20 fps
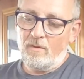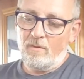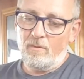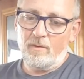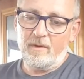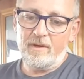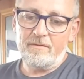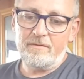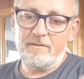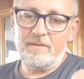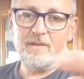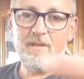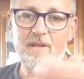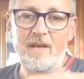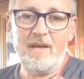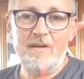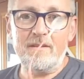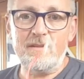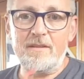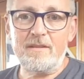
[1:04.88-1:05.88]
one of the
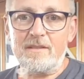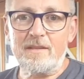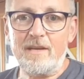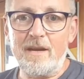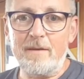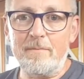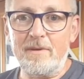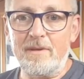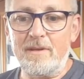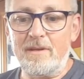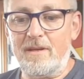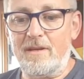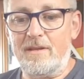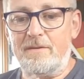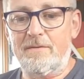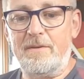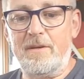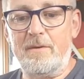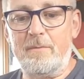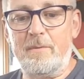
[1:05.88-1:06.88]
end of this cable
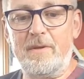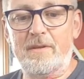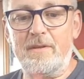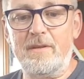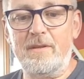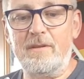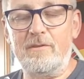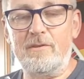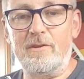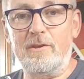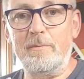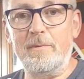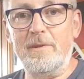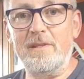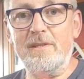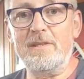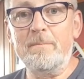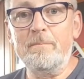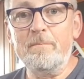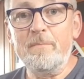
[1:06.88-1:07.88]
is fitted with
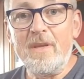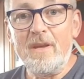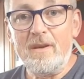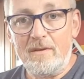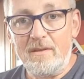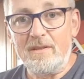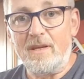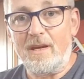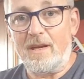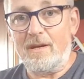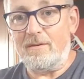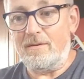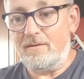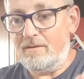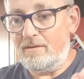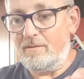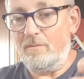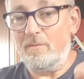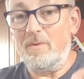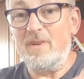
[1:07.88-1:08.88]
terminals, and
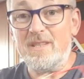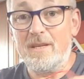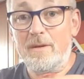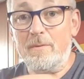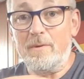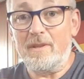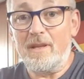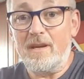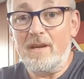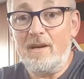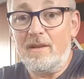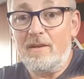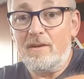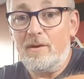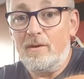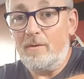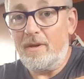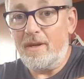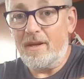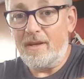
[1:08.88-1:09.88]
we see where they all
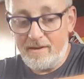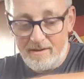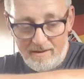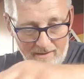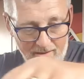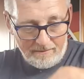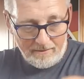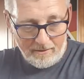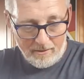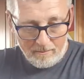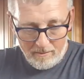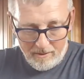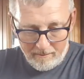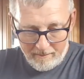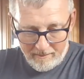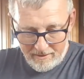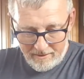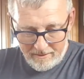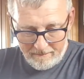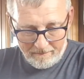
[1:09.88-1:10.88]
go in a few
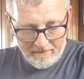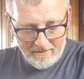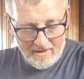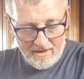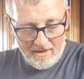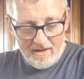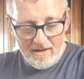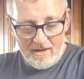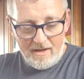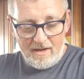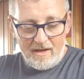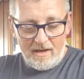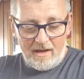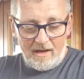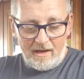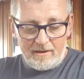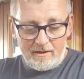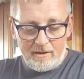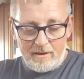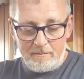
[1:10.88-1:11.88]
moments.
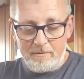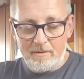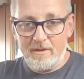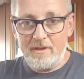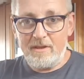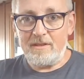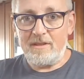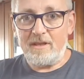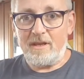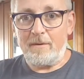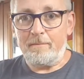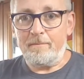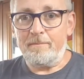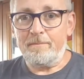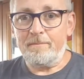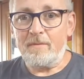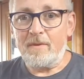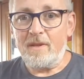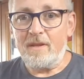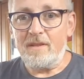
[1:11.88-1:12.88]
And it comes with this thing.
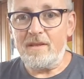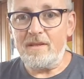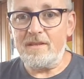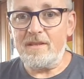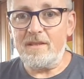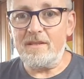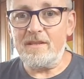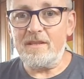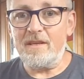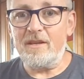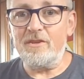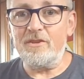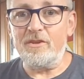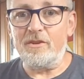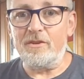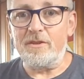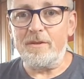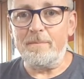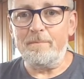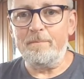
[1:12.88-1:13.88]
This is a
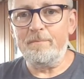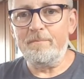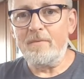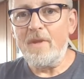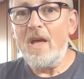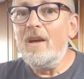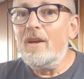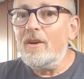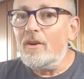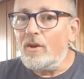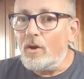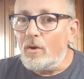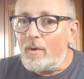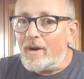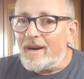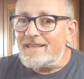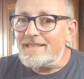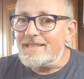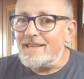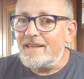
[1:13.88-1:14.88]
shunt. No,
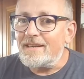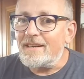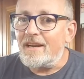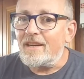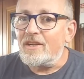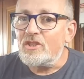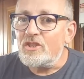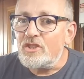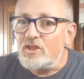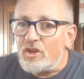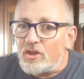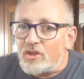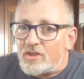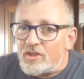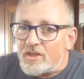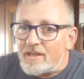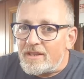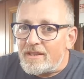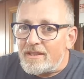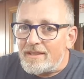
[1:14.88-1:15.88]
I said a
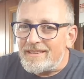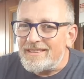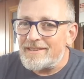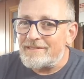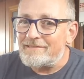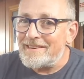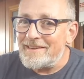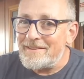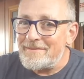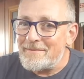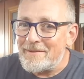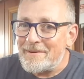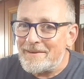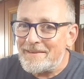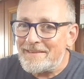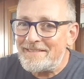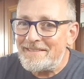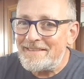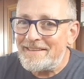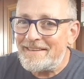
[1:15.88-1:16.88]
shunt. It's a great
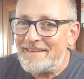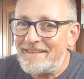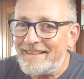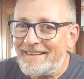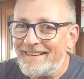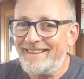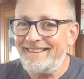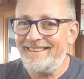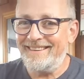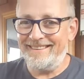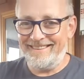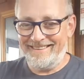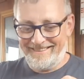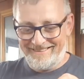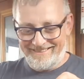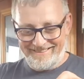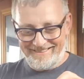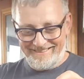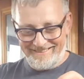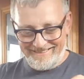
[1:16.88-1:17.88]
word, isn't
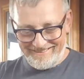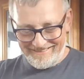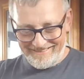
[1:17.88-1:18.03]
it?